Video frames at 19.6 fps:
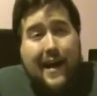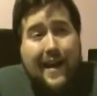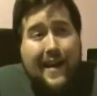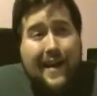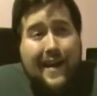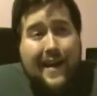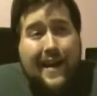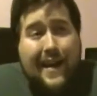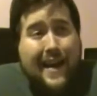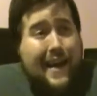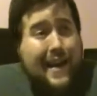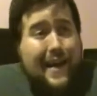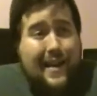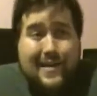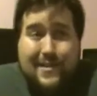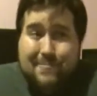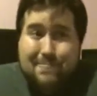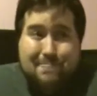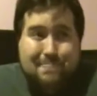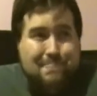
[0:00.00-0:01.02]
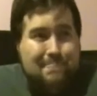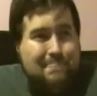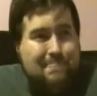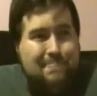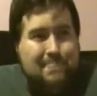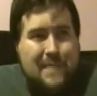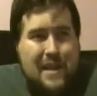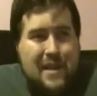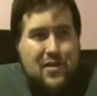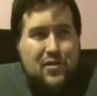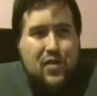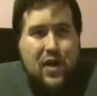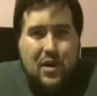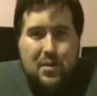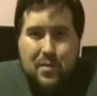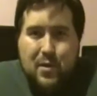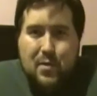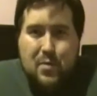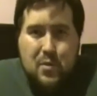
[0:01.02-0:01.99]
And he's
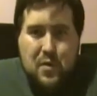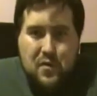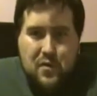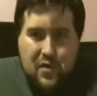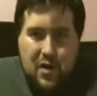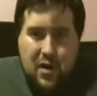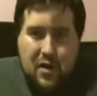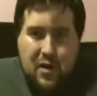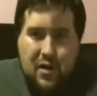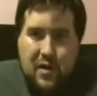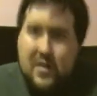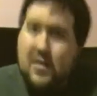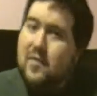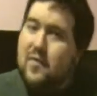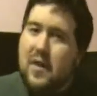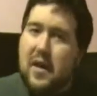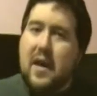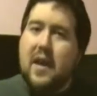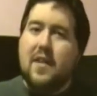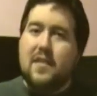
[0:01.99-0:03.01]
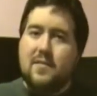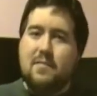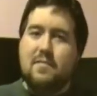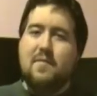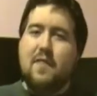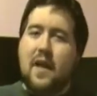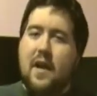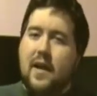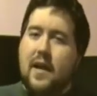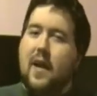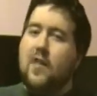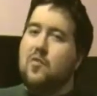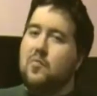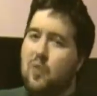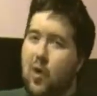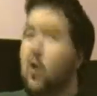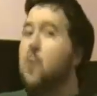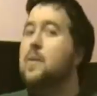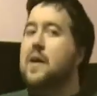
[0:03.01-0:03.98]
trying to put the moves on her. It's a very, very
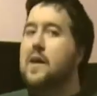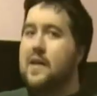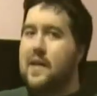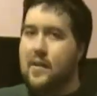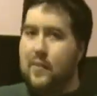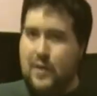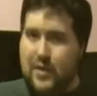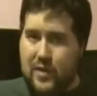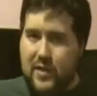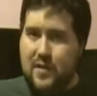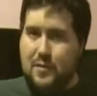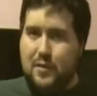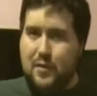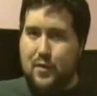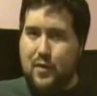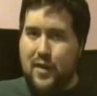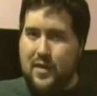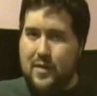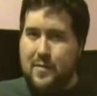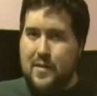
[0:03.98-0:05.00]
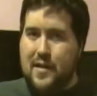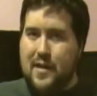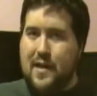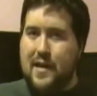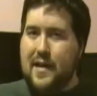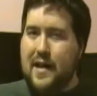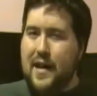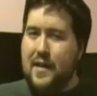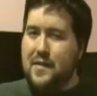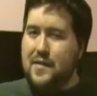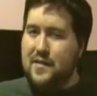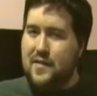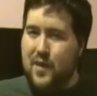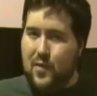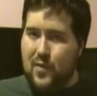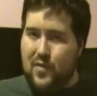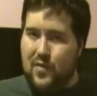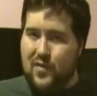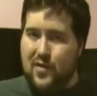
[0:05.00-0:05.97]
nice moment. It really is between them. You can kind of
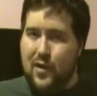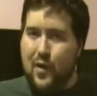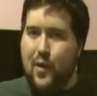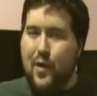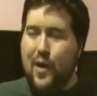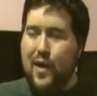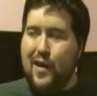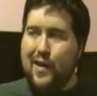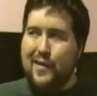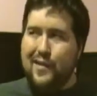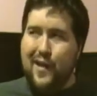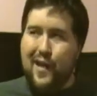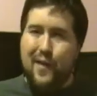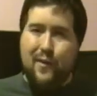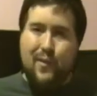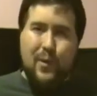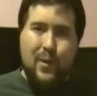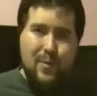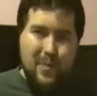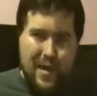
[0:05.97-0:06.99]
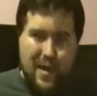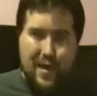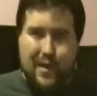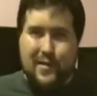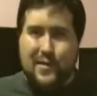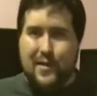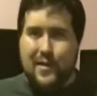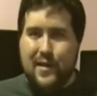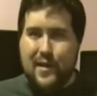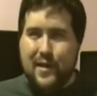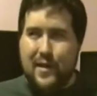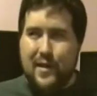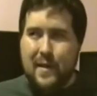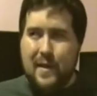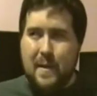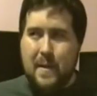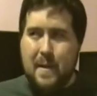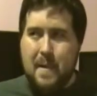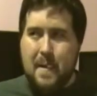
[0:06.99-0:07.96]
see where this is going. It's kind of romantic.